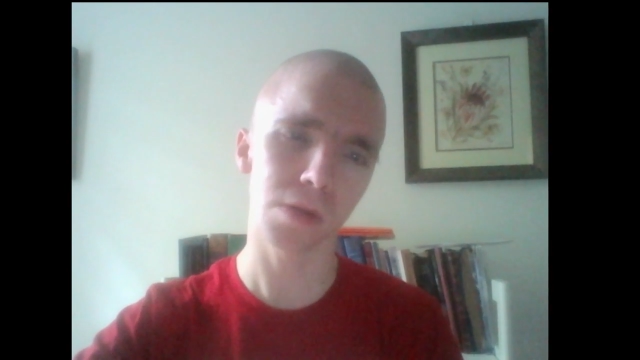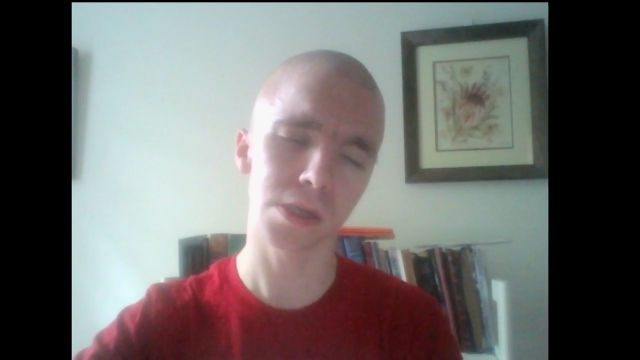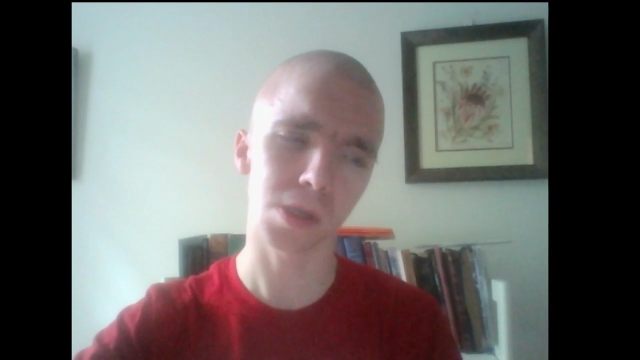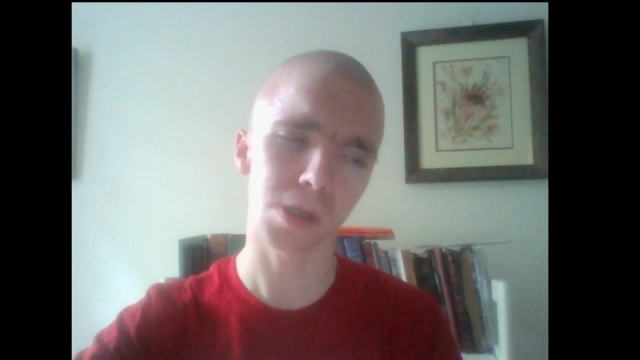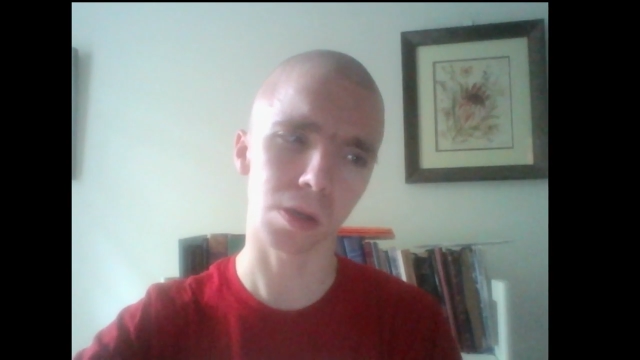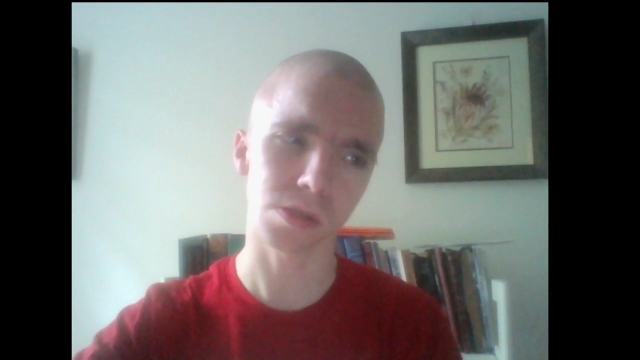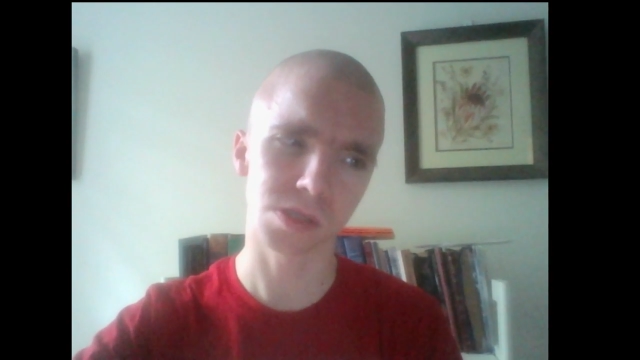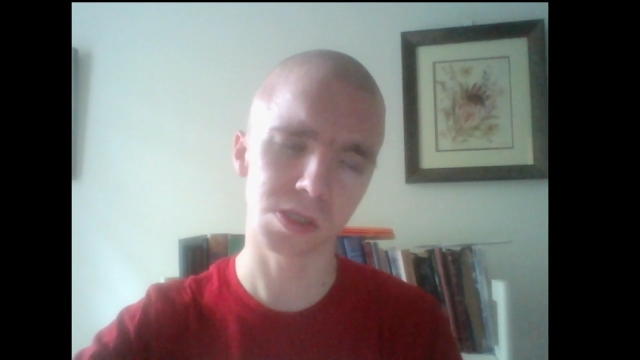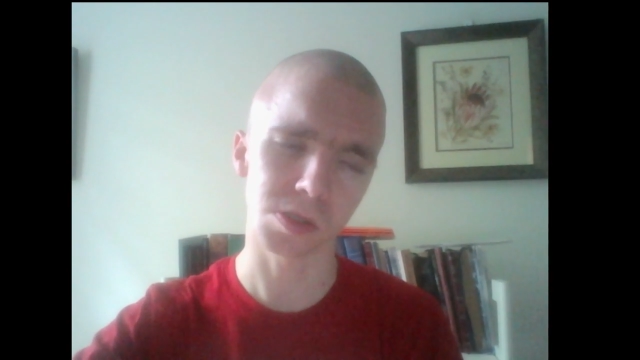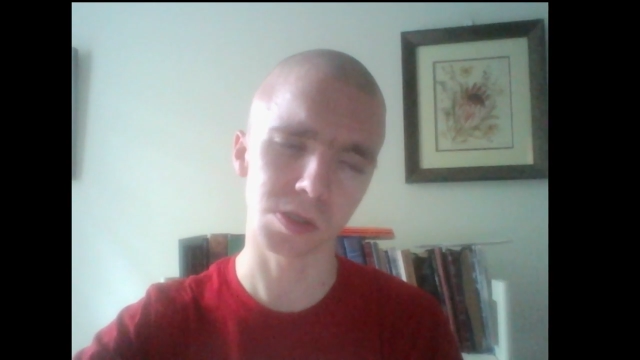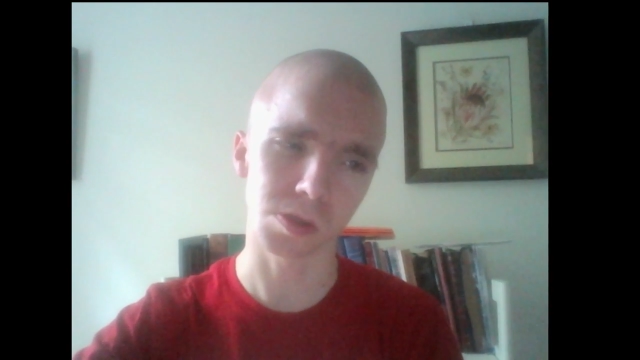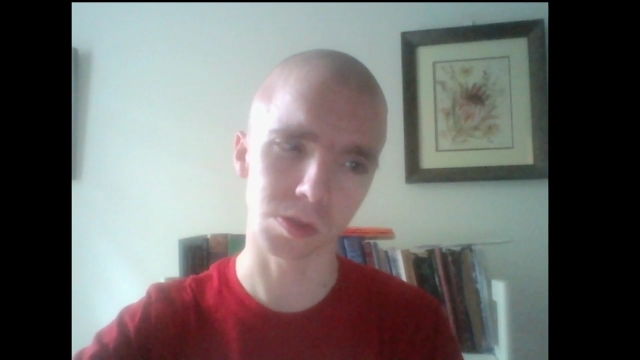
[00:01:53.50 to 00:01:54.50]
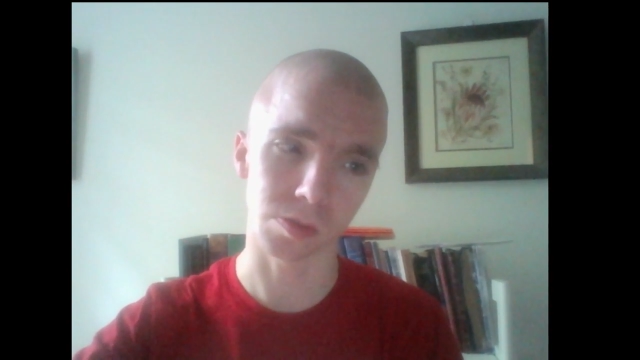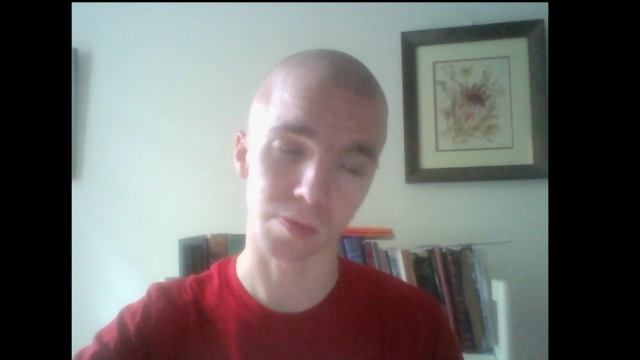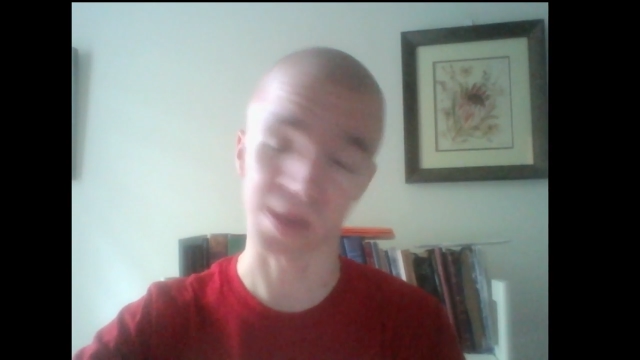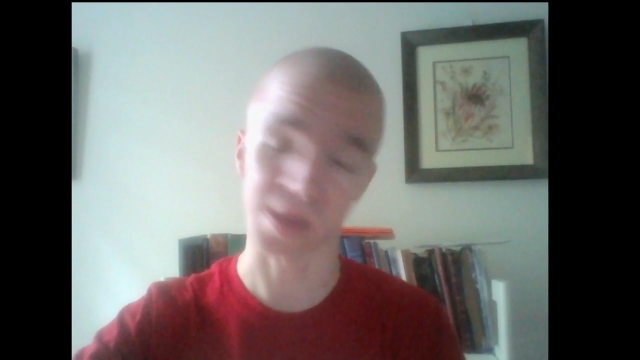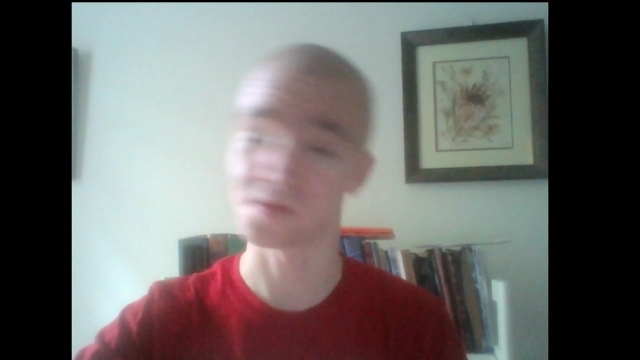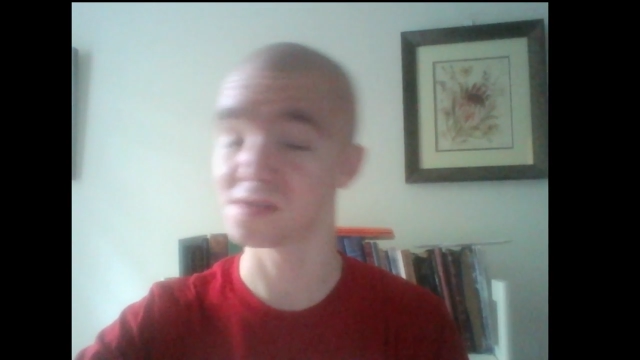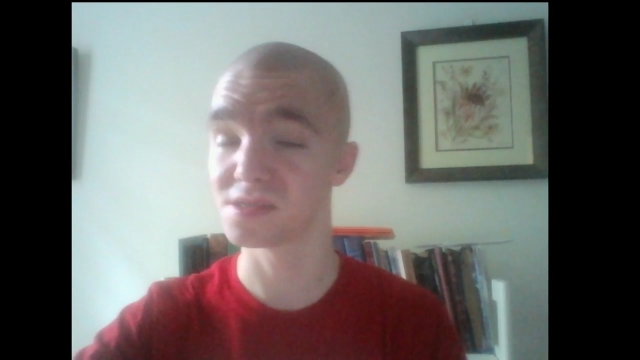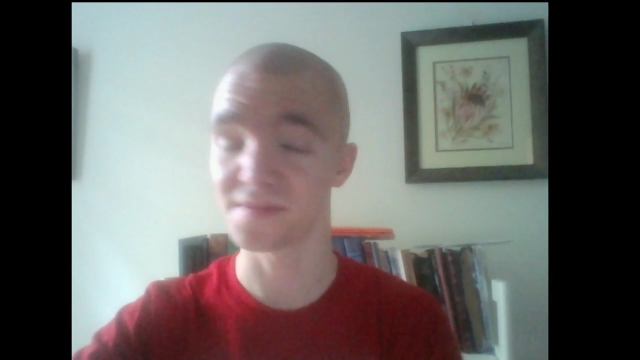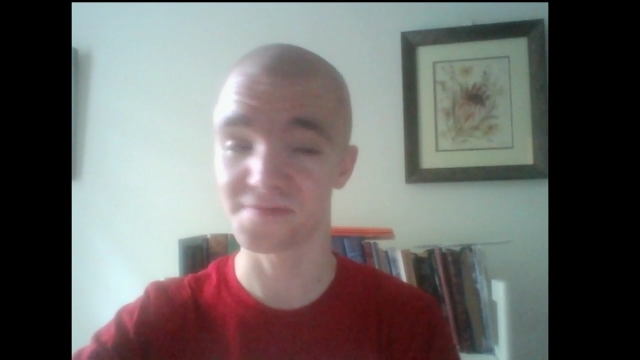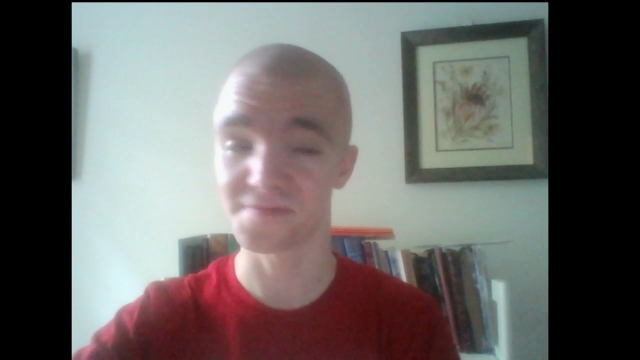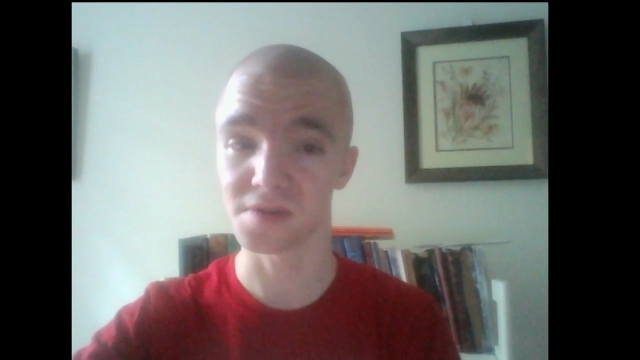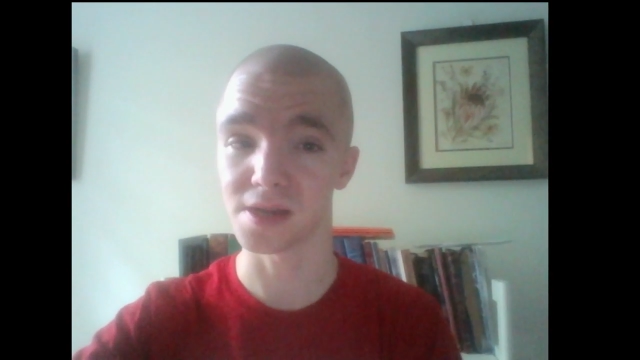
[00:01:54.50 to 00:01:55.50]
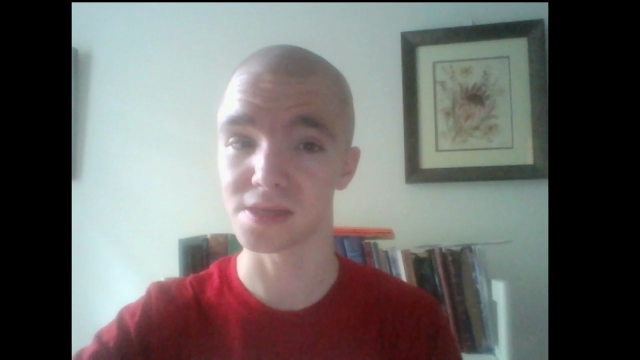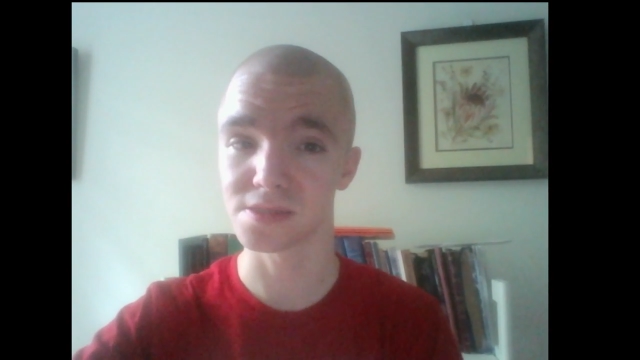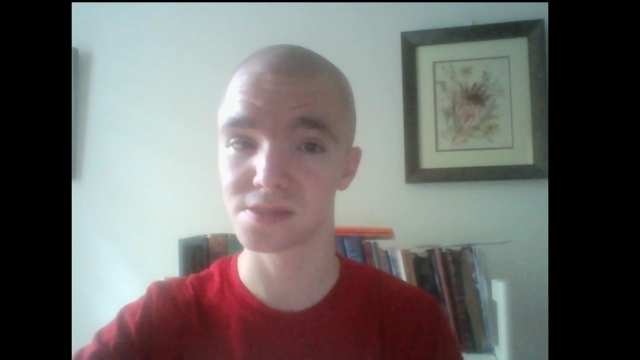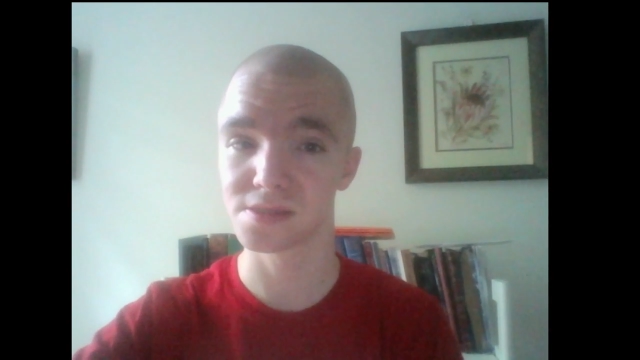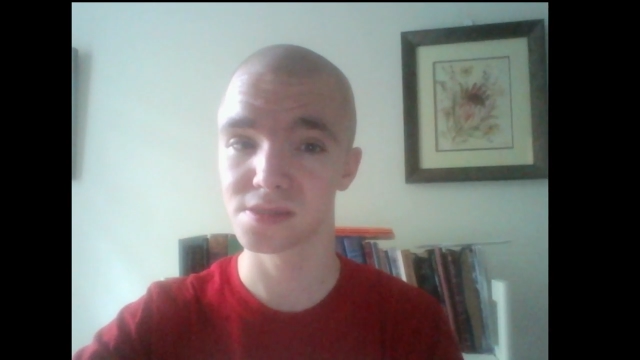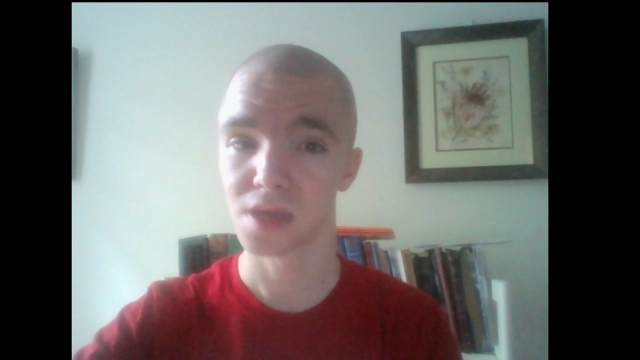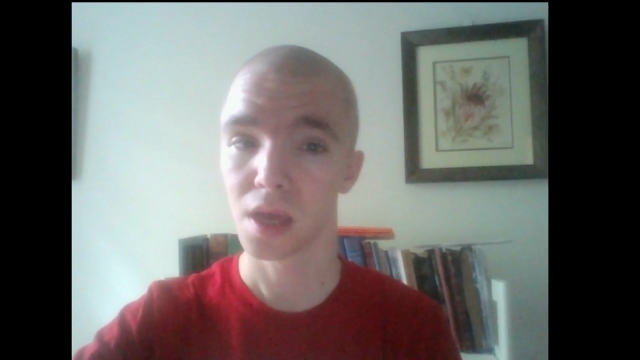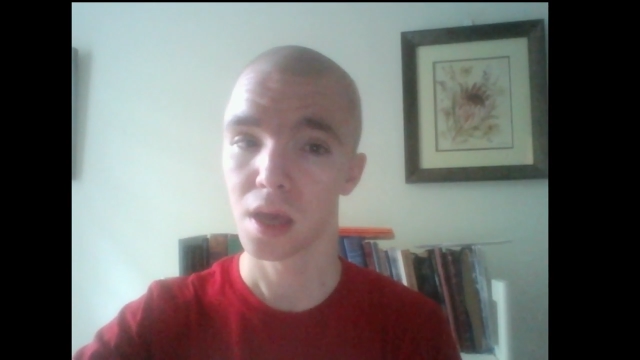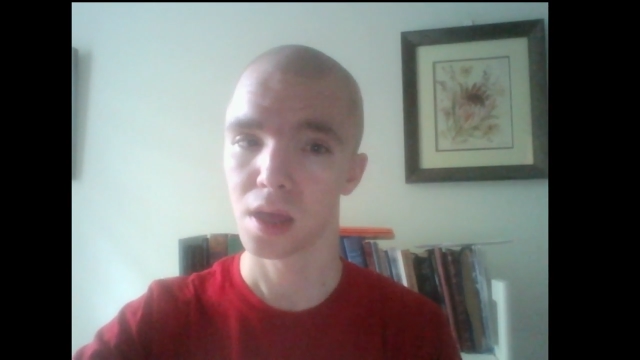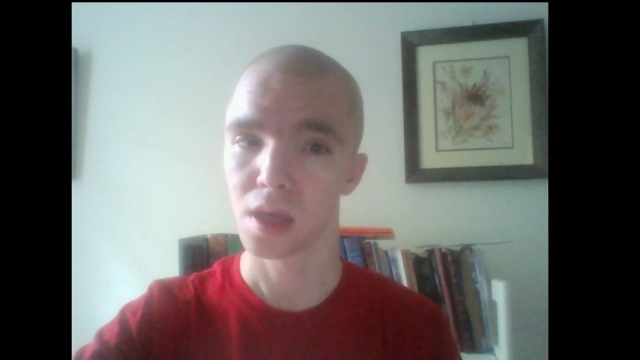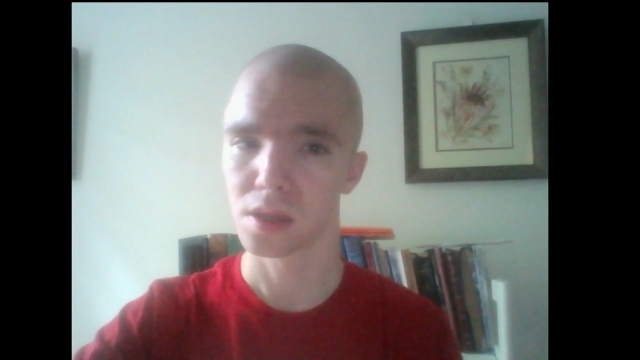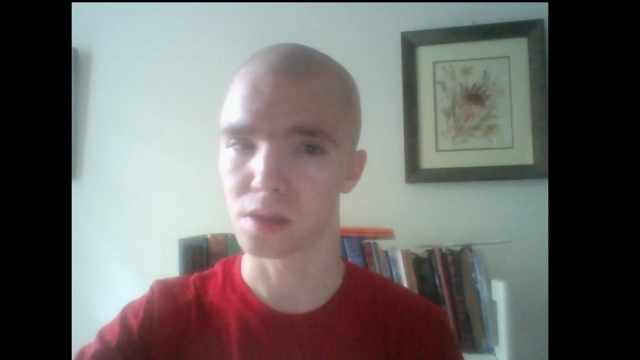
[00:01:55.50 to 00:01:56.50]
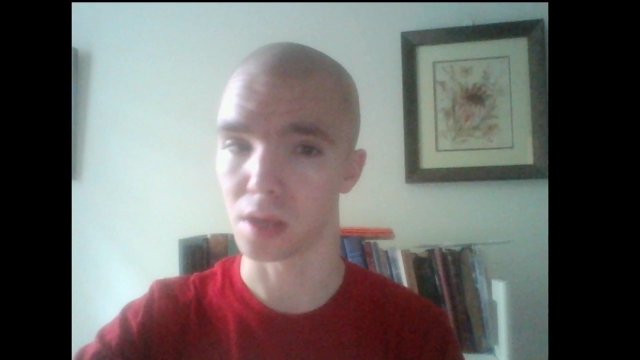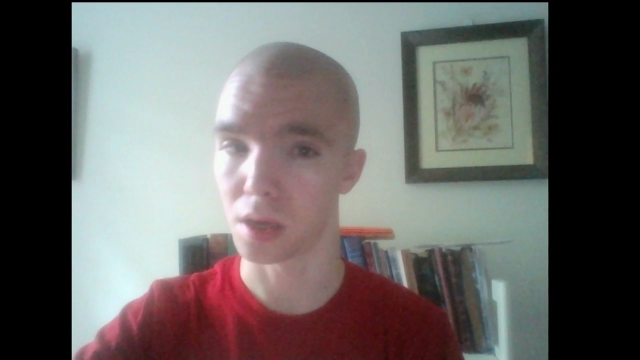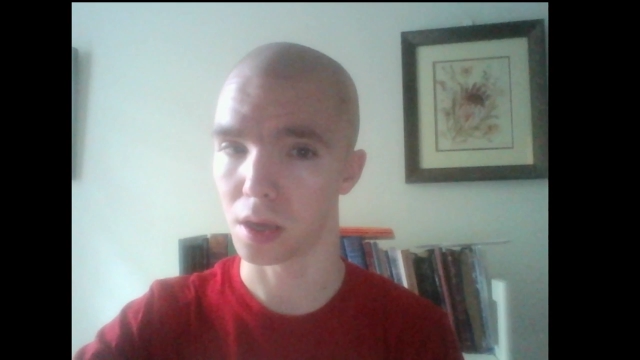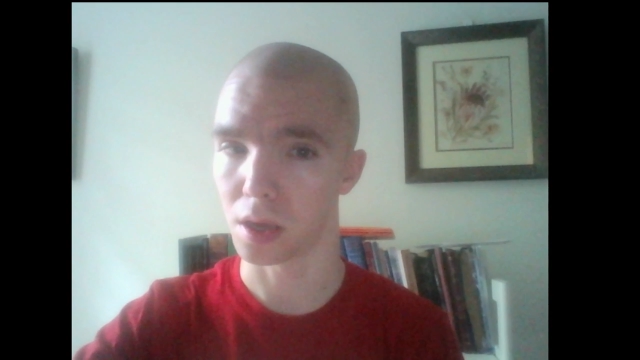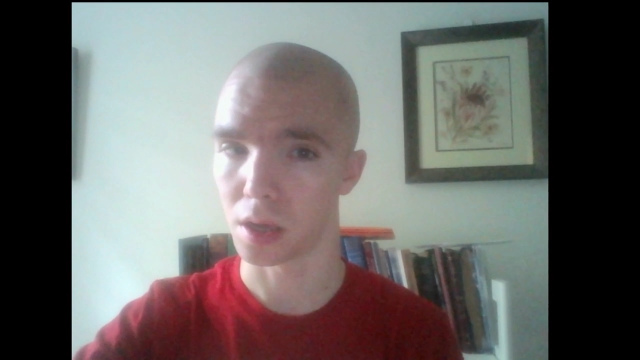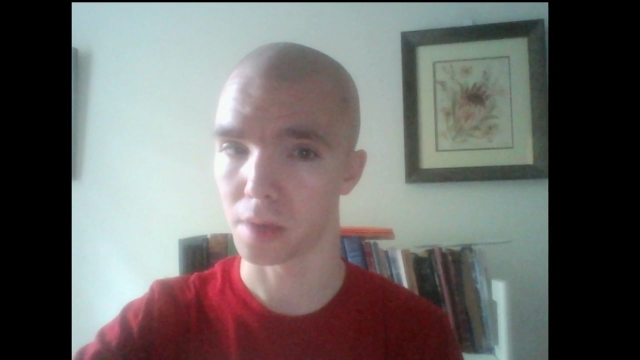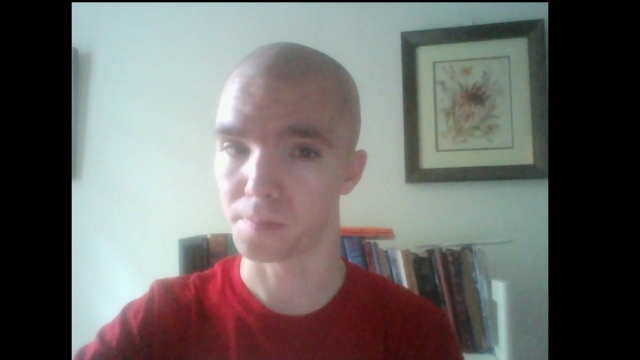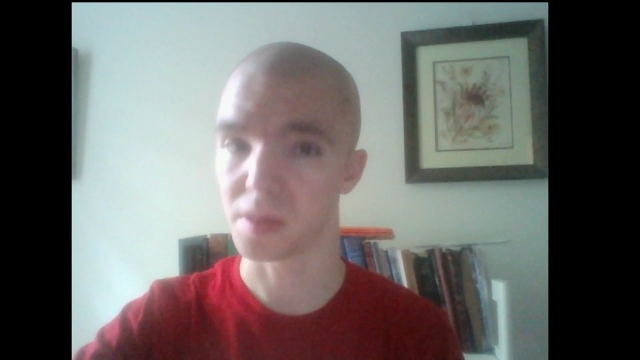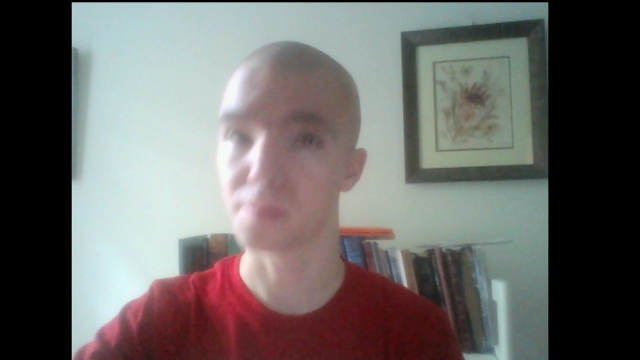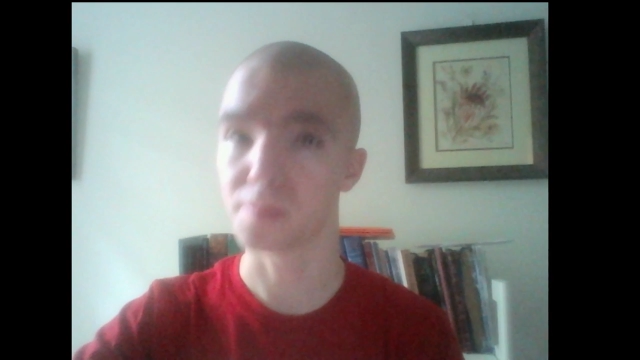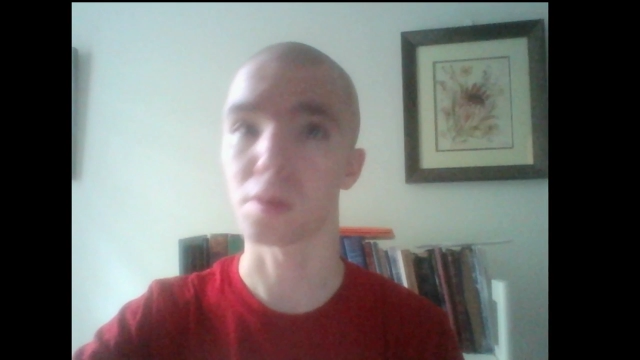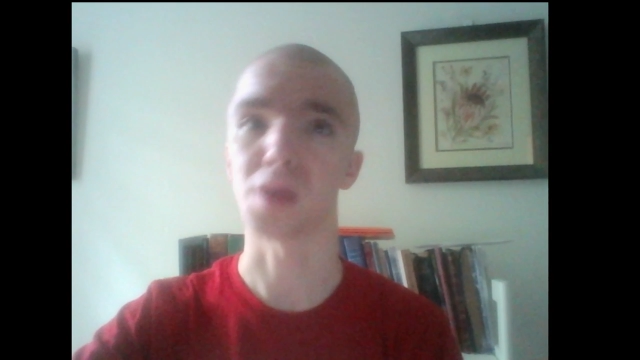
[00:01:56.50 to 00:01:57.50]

to talk to my Christian friends, the people on